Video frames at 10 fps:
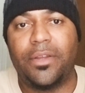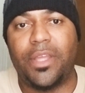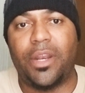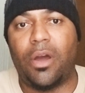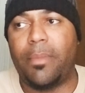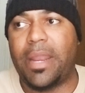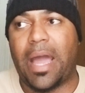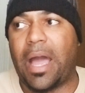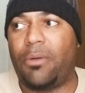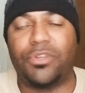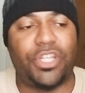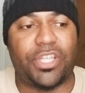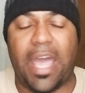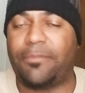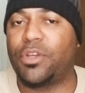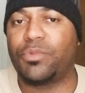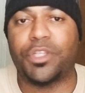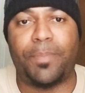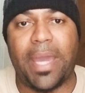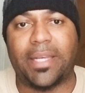You know what I mean? I, I, would just have to
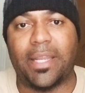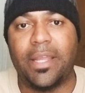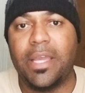respect it.